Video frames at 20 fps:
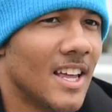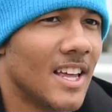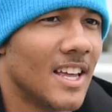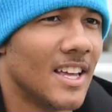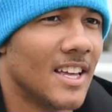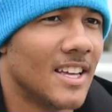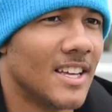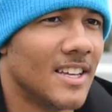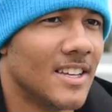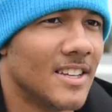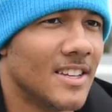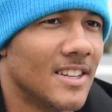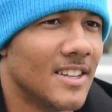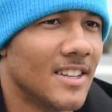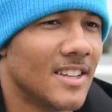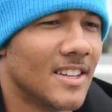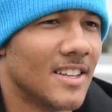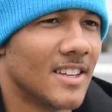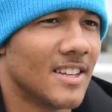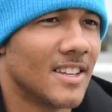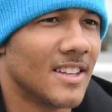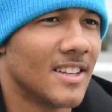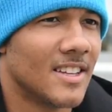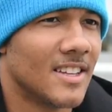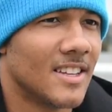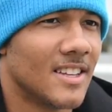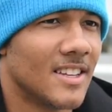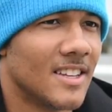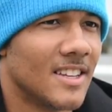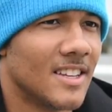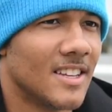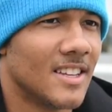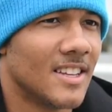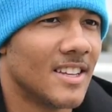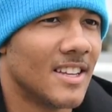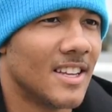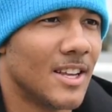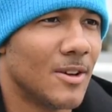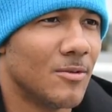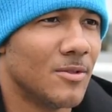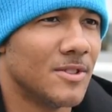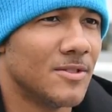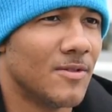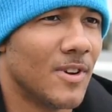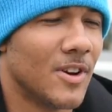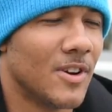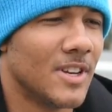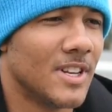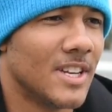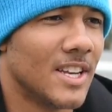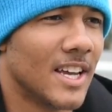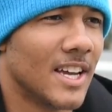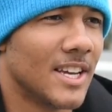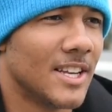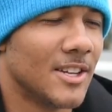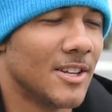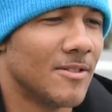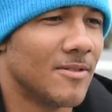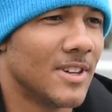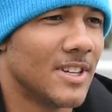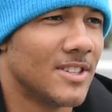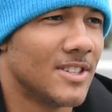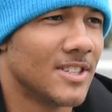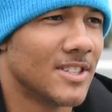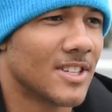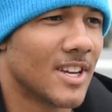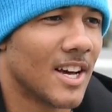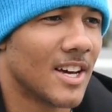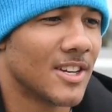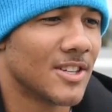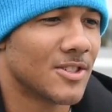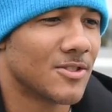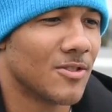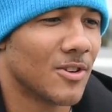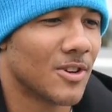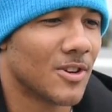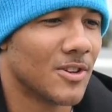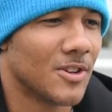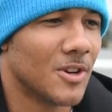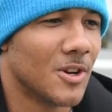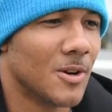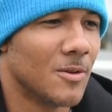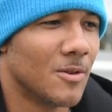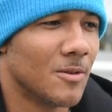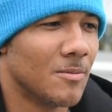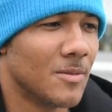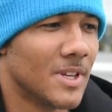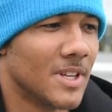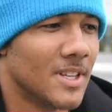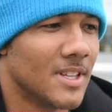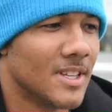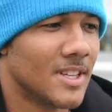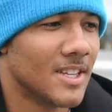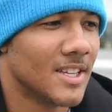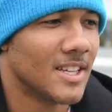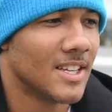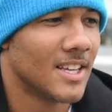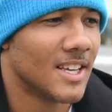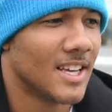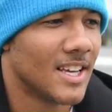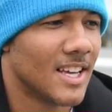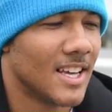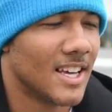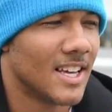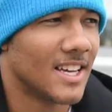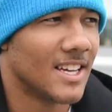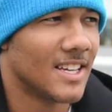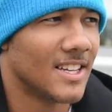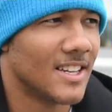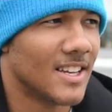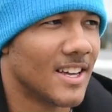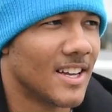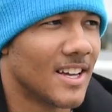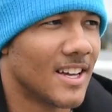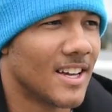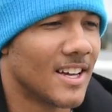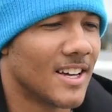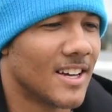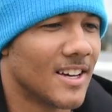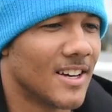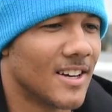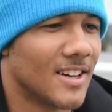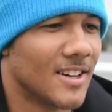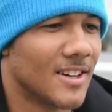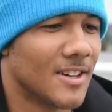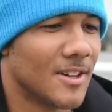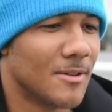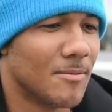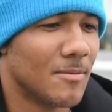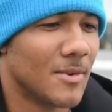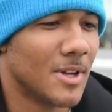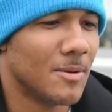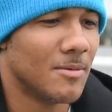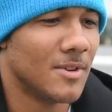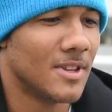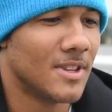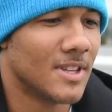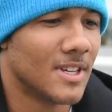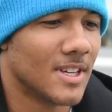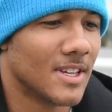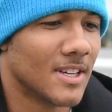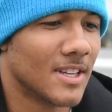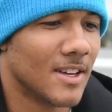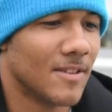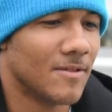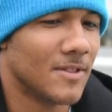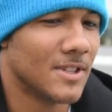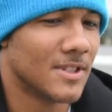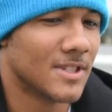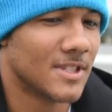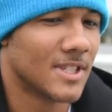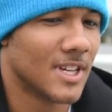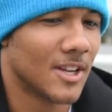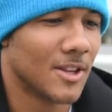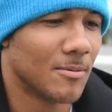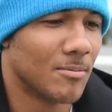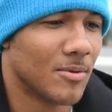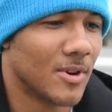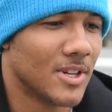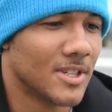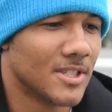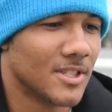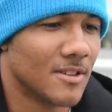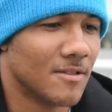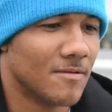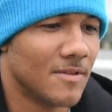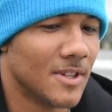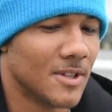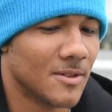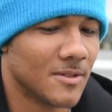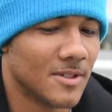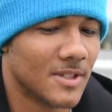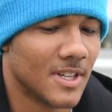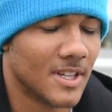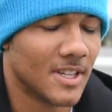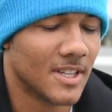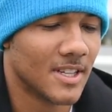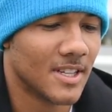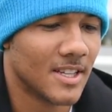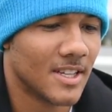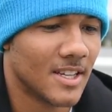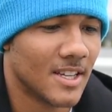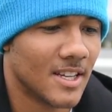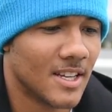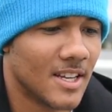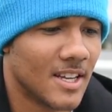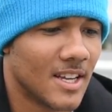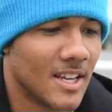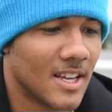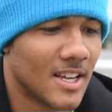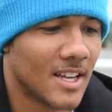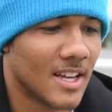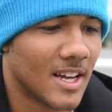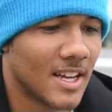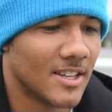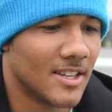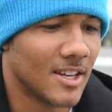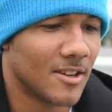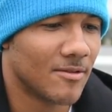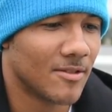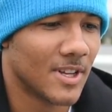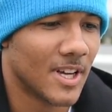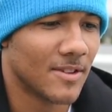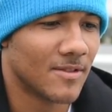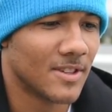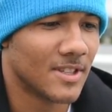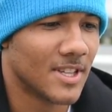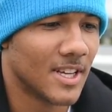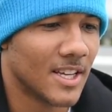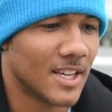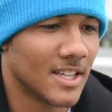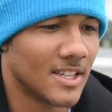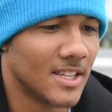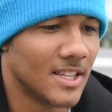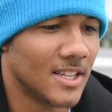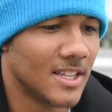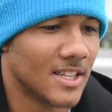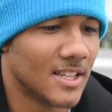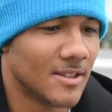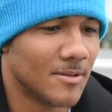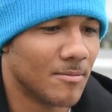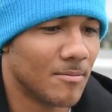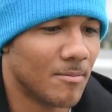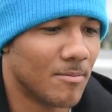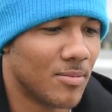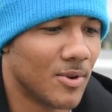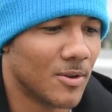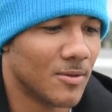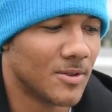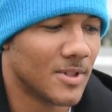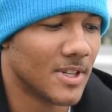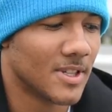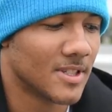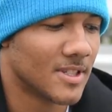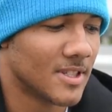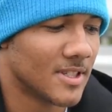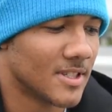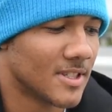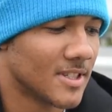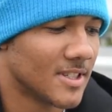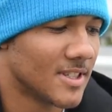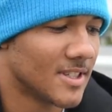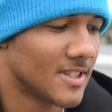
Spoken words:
and it was very negative, it just kind of struck a nerve with me, and made me think, if this is how the president feels, then I definitely have to take a knee and protest this.